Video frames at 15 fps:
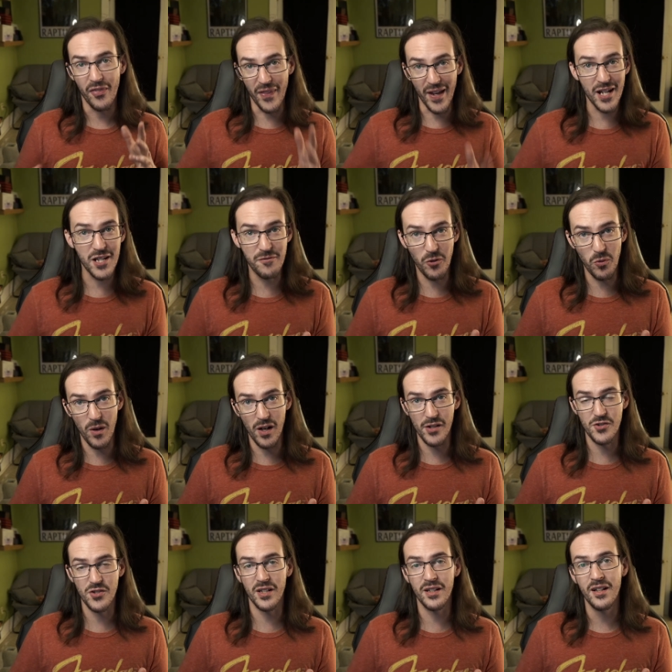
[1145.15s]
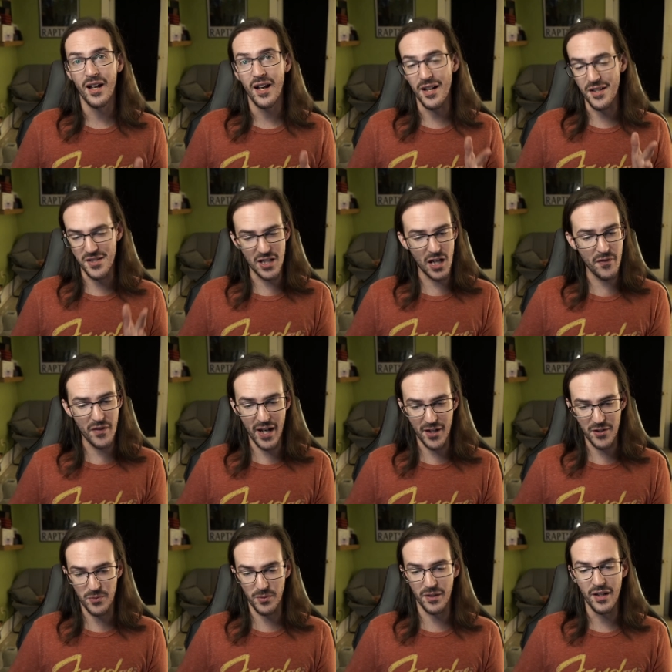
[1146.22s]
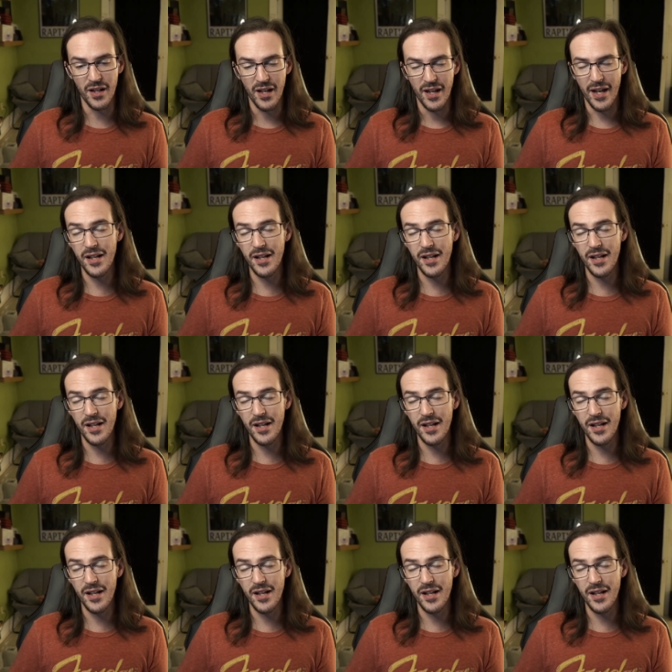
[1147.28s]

Thanks for watching. I'll see you on the next one.